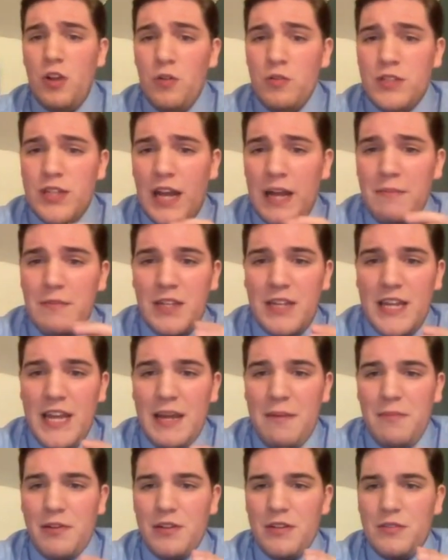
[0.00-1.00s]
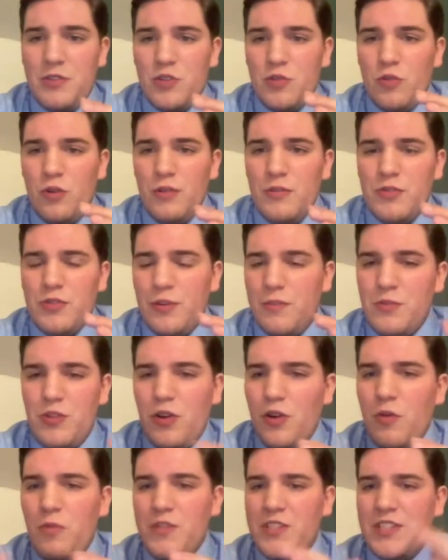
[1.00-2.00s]
time today, but Scroll of
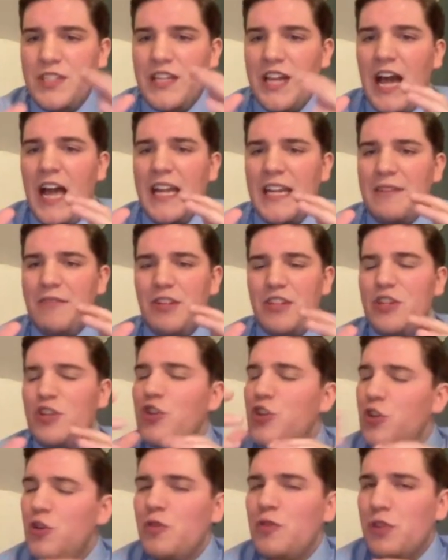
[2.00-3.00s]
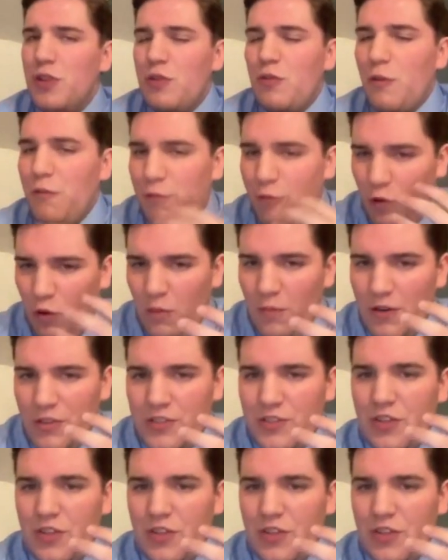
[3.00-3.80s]
Scriptura was not even new to the Reformers.